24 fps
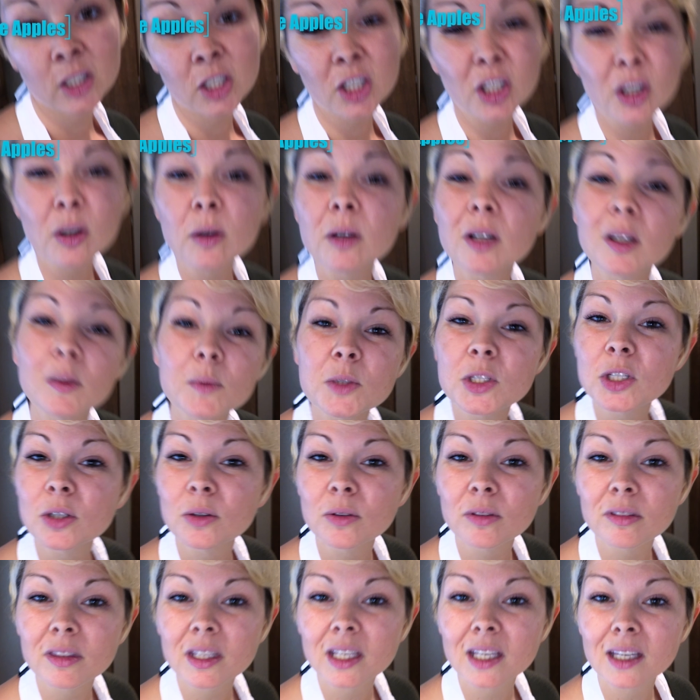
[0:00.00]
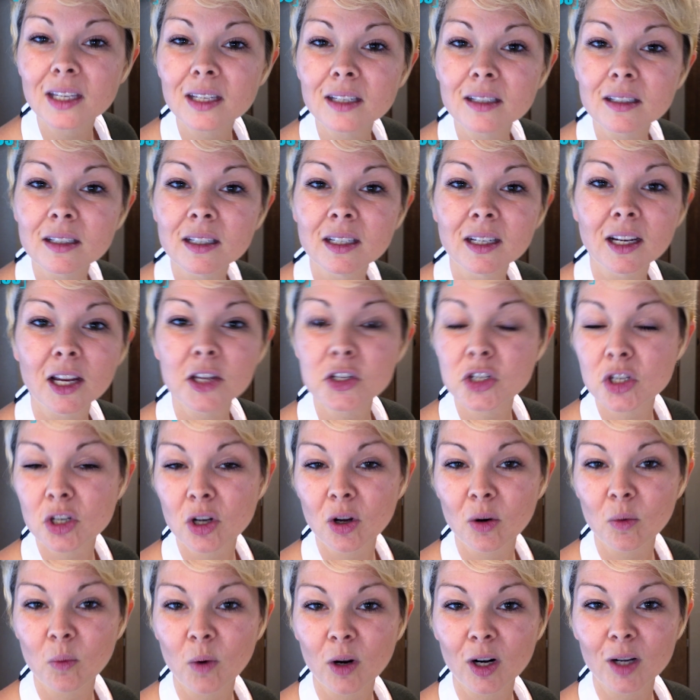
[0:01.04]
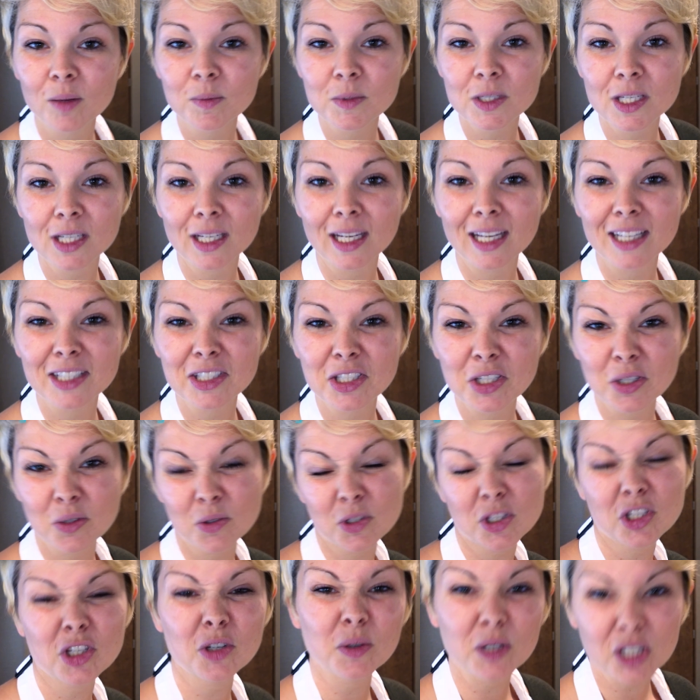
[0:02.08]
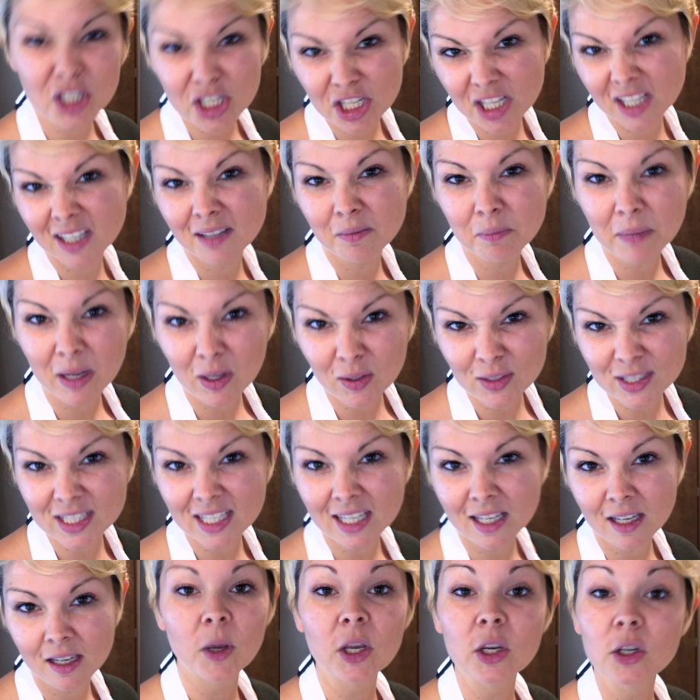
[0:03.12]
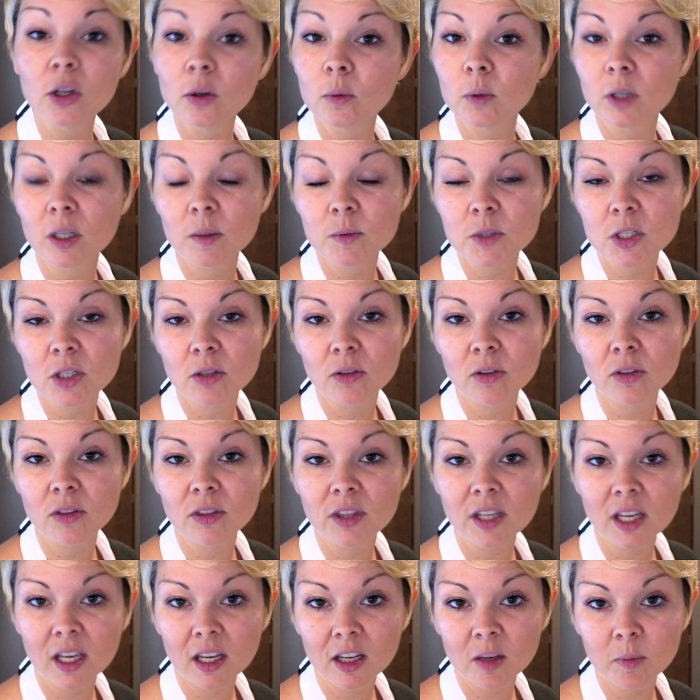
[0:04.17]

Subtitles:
You don't want them too thin because you don't want them to get too squishy, melty, but you don't want them too thick